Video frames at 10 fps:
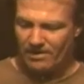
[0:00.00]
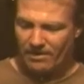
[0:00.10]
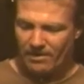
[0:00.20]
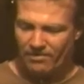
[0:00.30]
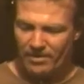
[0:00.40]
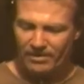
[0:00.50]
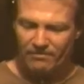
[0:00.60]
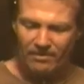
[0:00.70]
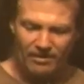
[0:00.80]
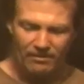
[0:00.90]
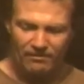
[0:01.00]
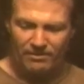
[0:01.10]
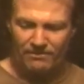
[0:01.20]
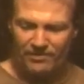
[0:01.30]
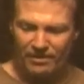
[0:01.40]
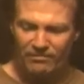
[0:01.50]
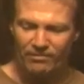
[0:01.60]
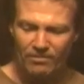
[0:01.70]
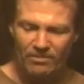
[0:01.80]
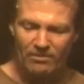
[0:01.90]
I think it was
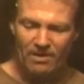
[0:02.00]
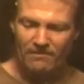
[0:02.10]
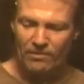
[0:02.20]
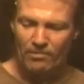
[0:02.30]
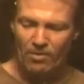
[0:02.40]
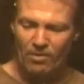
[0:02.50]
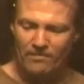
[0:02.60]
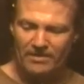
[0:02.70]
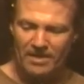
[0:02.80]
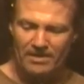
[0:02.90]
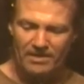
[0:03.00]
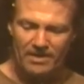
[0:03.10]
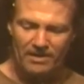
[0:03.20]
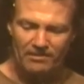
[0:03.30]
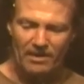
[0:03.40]
going on for over 10 years.